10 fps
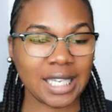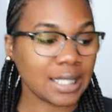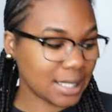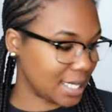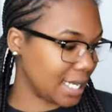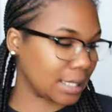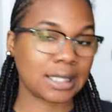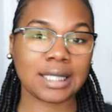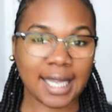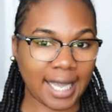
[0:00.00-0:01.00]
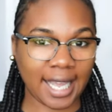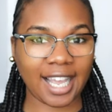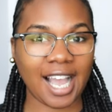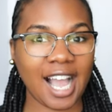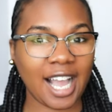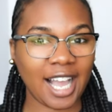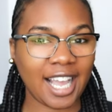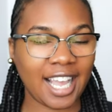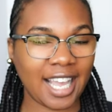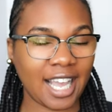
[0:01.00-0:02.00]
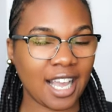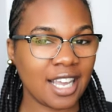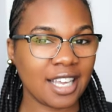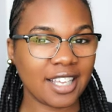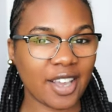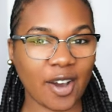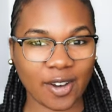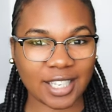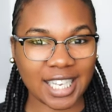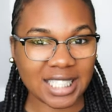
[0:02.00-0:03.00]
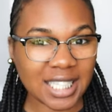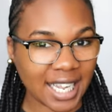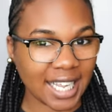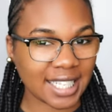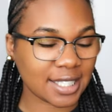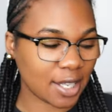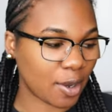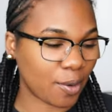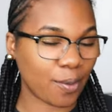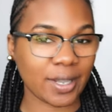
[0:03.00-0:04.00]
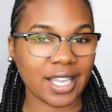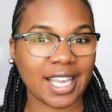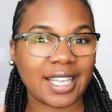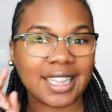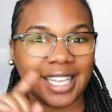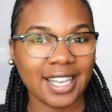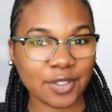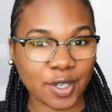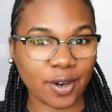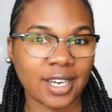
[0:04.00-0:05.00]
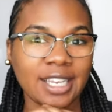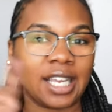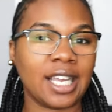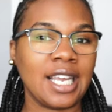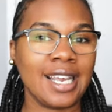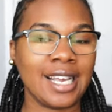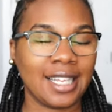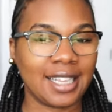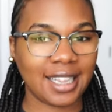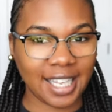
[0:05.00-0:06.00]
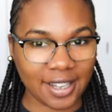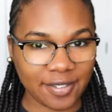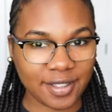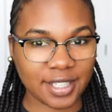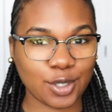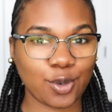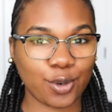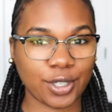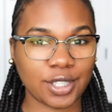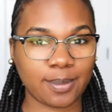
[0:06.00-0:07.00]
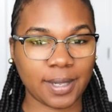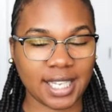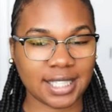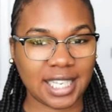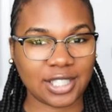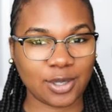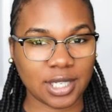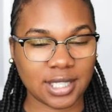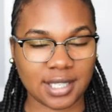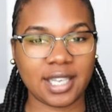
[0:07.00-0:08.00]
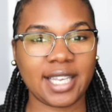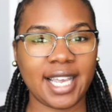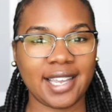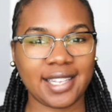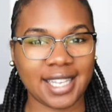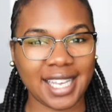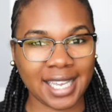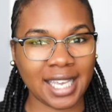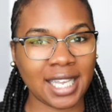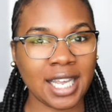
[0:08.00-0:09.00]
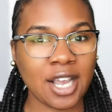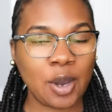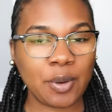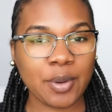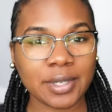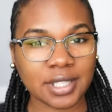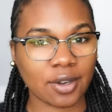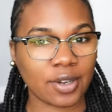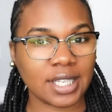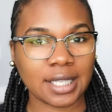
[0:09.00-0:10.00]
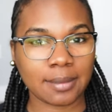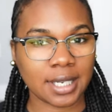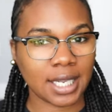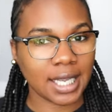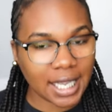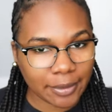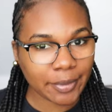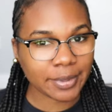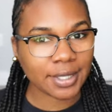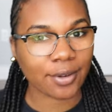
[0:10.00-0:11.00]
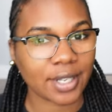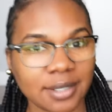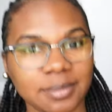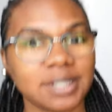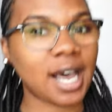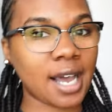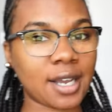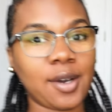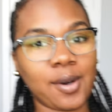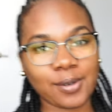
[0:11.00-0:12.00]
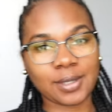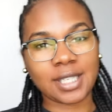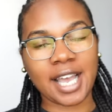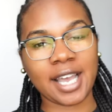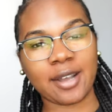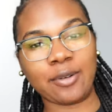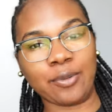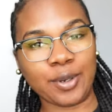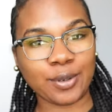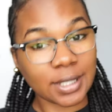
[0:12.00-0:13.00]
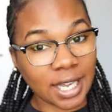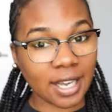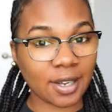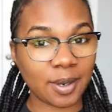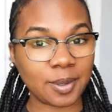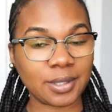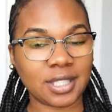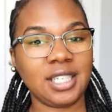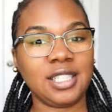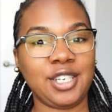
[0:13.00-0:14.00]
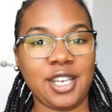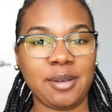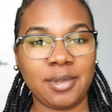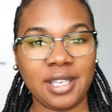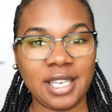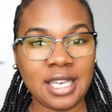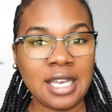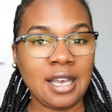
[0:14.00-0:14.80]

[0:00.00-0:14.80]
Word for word: it is the next day. I y'all yesterday, so we left Target, left the storage place, as you can see, and then we went to go get something to eat. We went to go get some tacos at Real Tacos in Chamblee